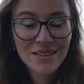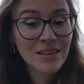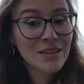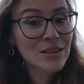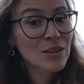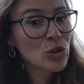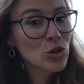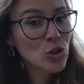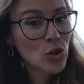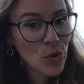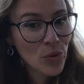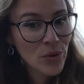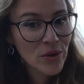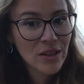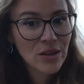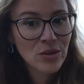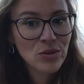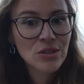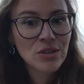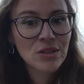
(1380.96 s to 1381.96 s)
that no one
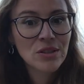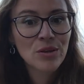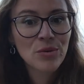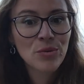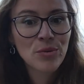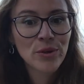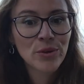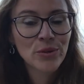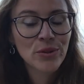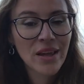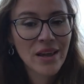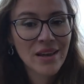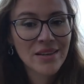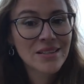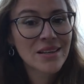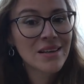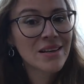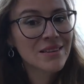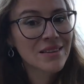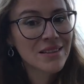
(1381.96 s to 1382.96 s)
else in the world has
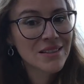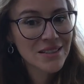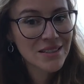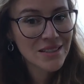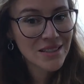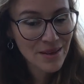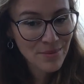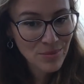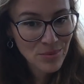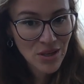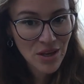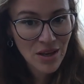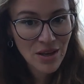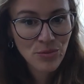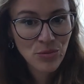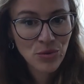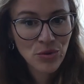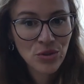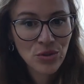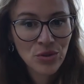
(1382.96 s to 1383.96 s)
at the same
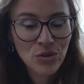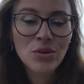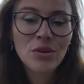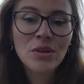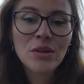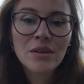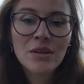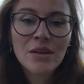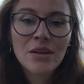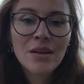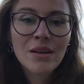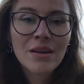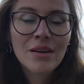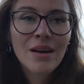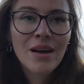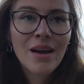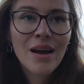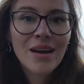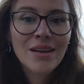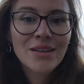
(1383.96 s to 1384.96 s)
time with you,
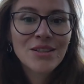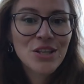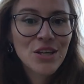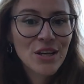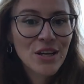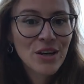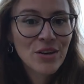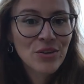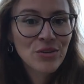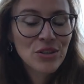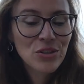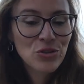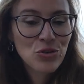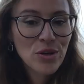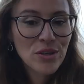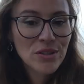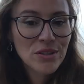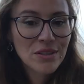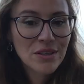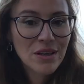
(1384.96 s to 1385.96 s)
check out the
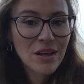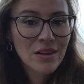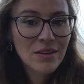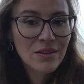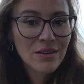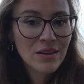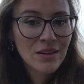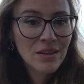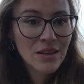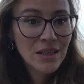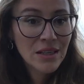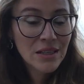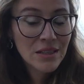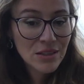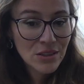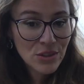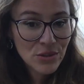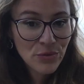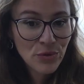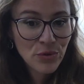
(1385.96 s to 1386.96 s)
transit calendar. It
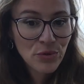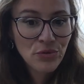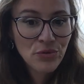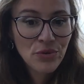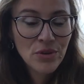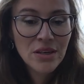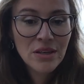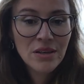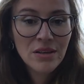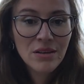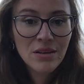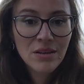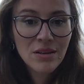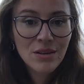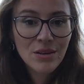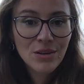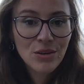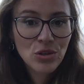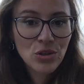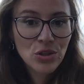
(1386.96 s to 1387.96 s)
is for free.
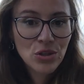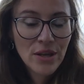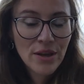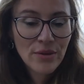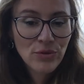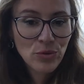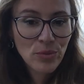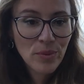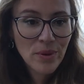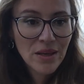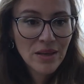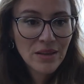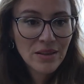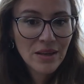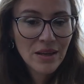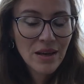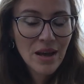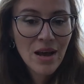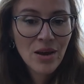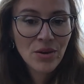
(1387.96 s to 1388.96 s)
You just have to make an
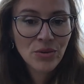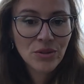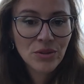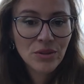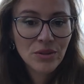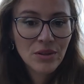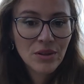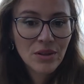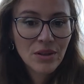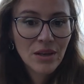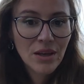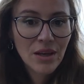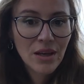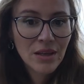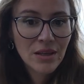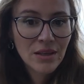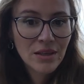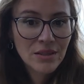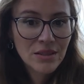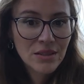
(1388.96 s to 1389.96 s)
account,
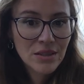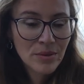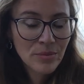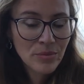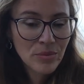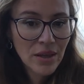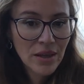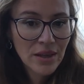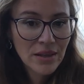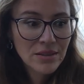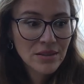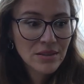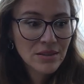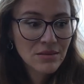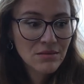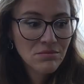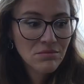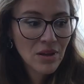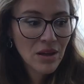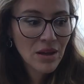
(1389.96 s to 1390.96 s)
and it
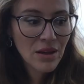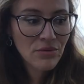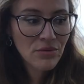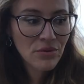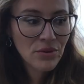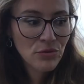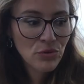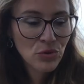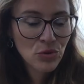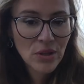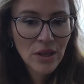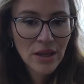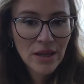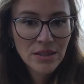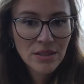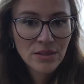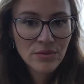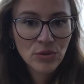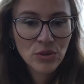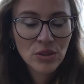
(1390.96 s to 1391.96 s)
updates every few
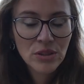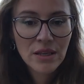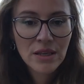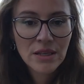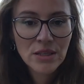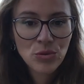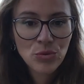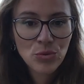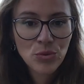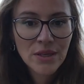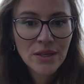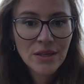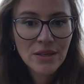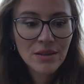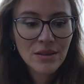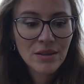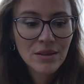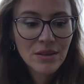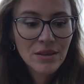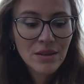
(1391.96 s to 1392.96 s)
days for the next week.
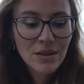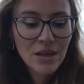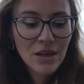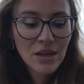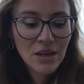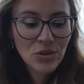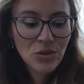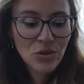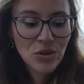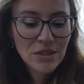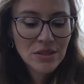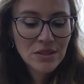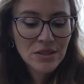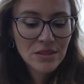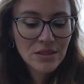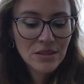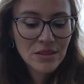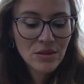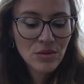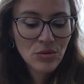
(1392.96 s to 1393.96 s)
And you can
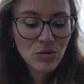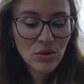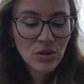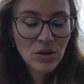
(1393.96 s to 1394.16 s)
see